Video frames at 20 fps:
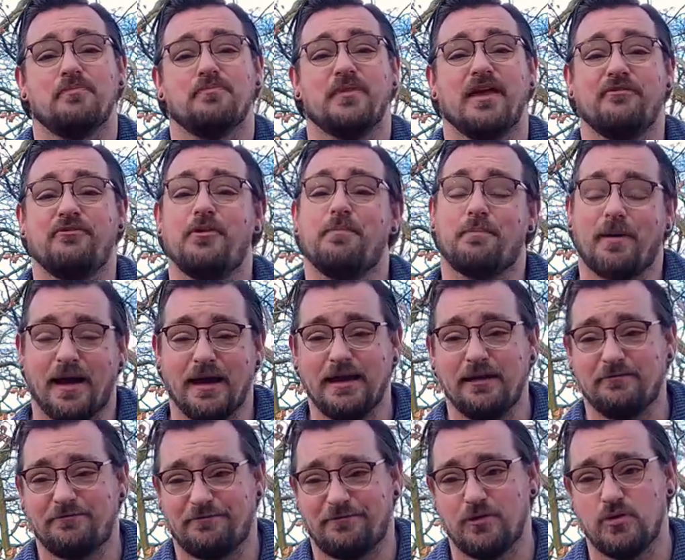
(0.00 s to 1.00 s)
If you're buying
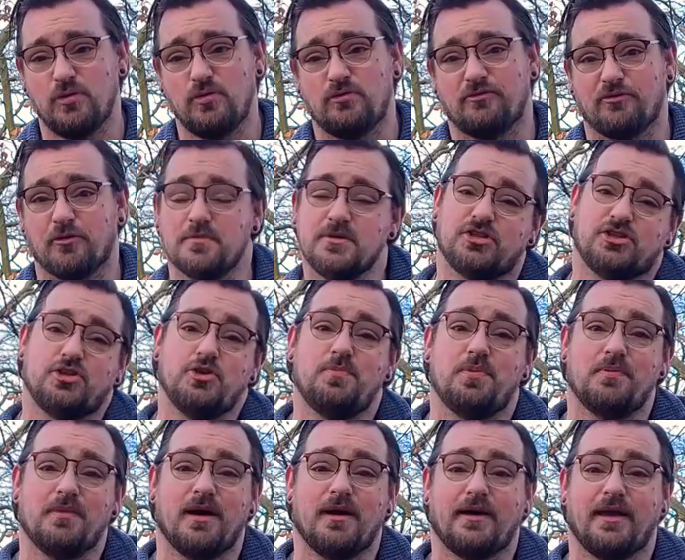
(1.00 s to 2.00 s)
food from a
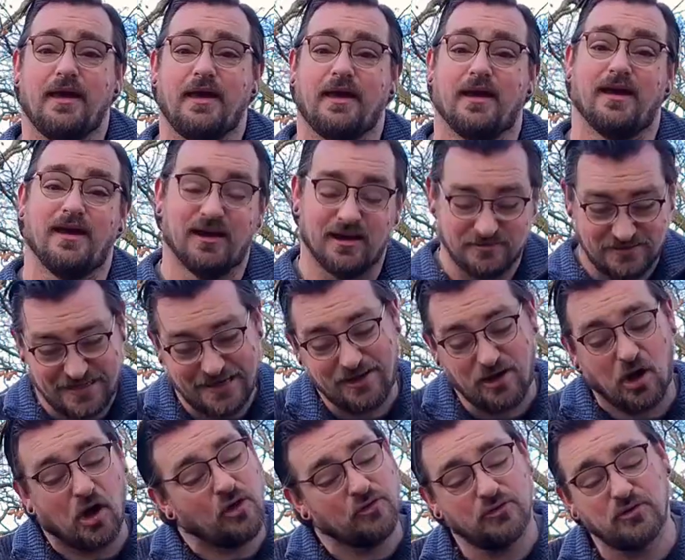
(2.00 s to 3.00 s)
supermarket, take
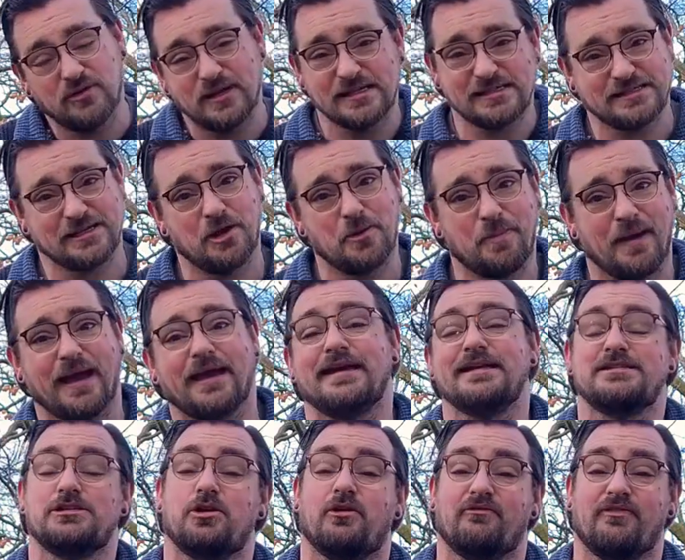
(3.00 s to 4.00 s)
all the unnecessary
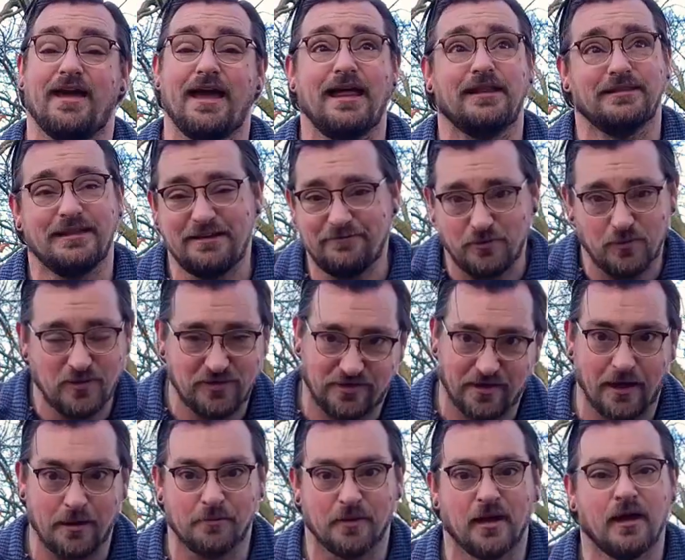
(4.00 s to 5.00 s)
packaging up there, leave it with
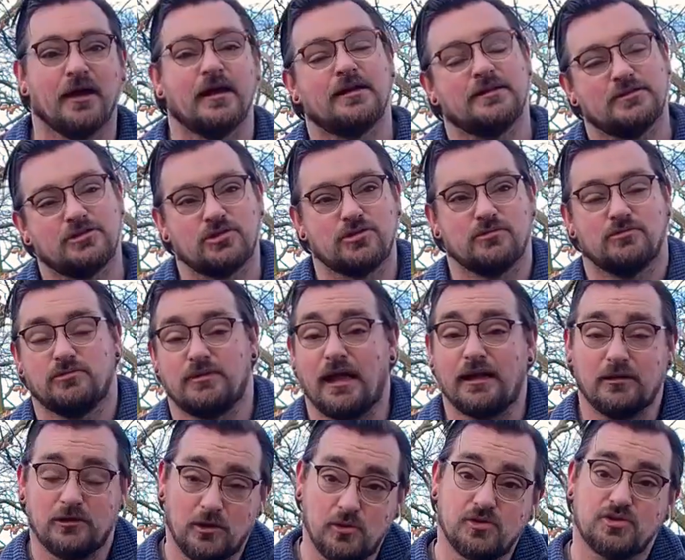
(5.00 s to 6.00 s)
them. That
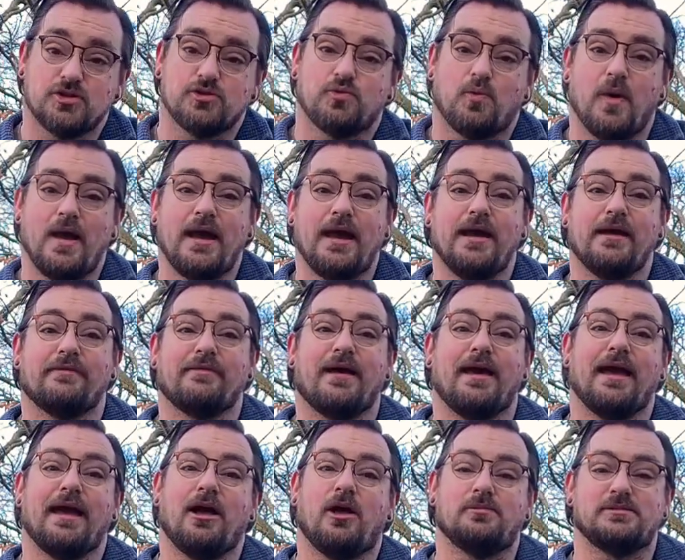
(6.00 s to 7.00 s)
loses weight, that
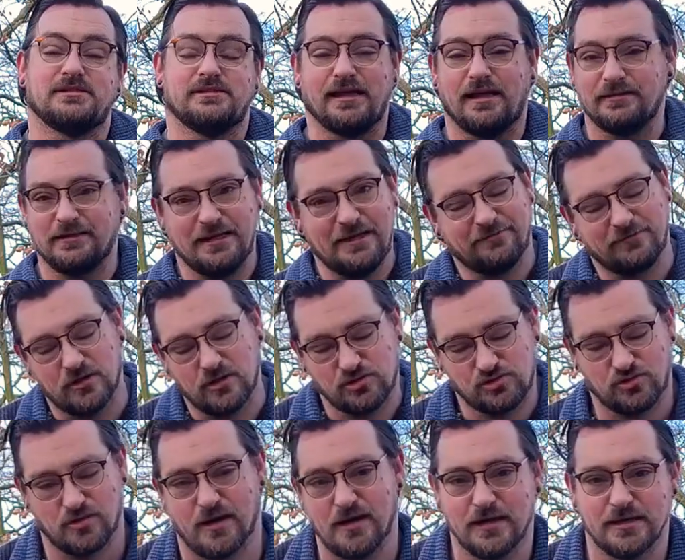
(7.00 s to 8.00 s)
helps that leave no
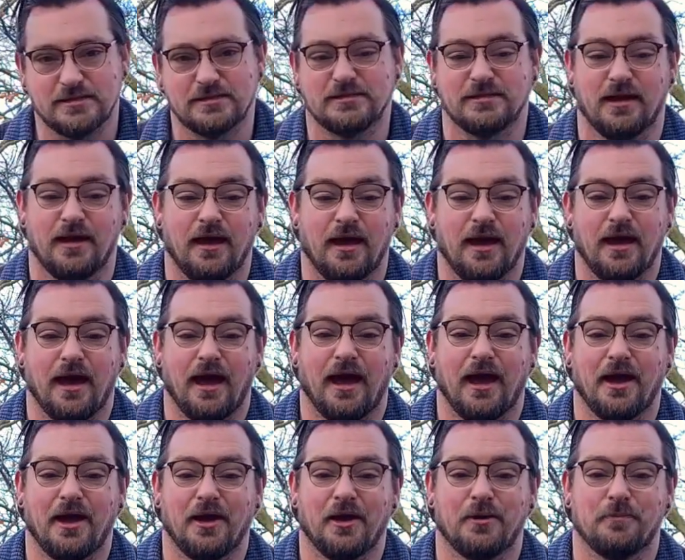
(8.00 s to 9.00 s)
trace,
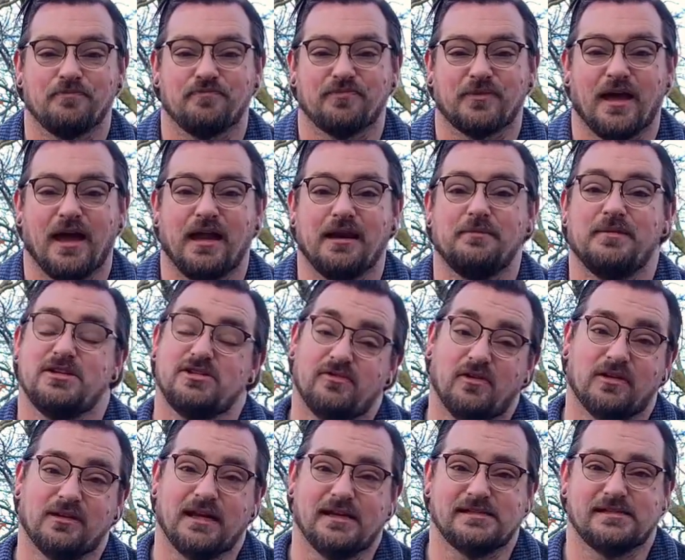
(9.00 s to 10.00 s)
and it means you've
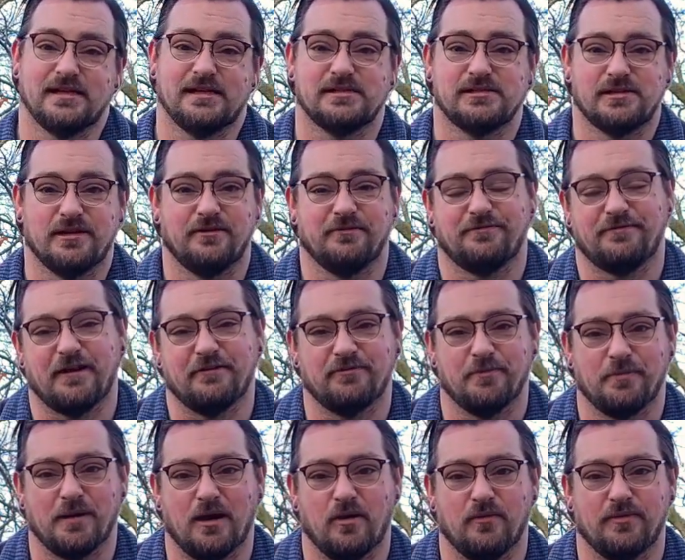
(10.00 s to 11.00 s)
got less things to faff
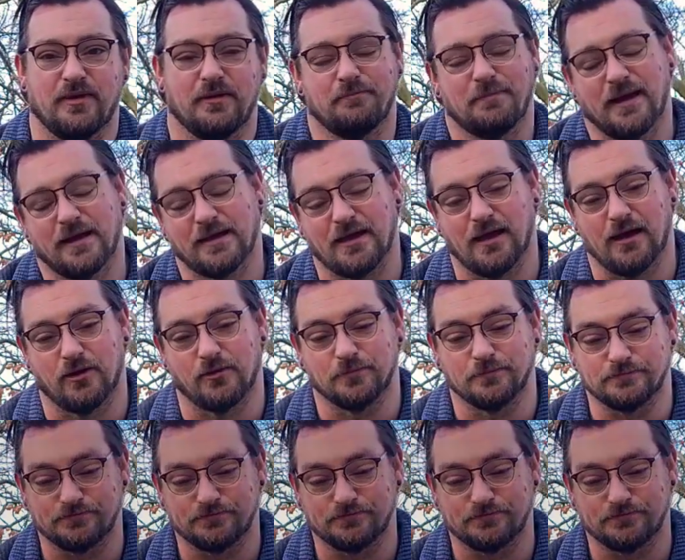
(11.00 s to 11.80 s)
about with and pack out.